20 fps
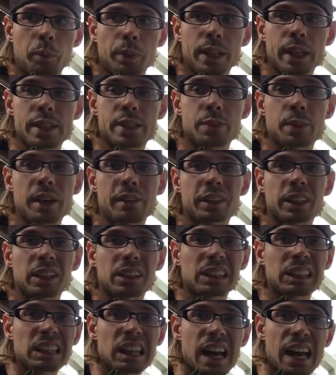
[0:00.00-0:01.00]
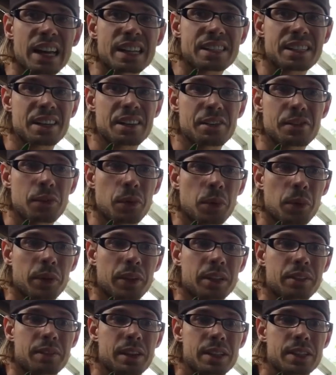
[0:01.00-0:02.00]
Plus, we have a lot of
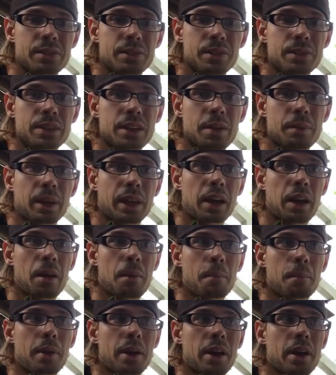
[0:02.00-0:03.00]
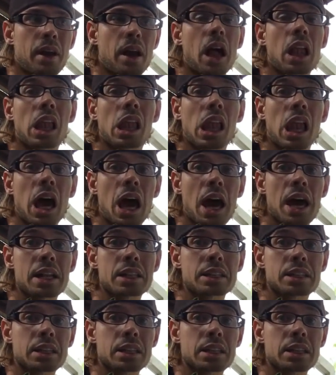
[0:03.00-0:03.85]
orchid festivals coming up. A lot.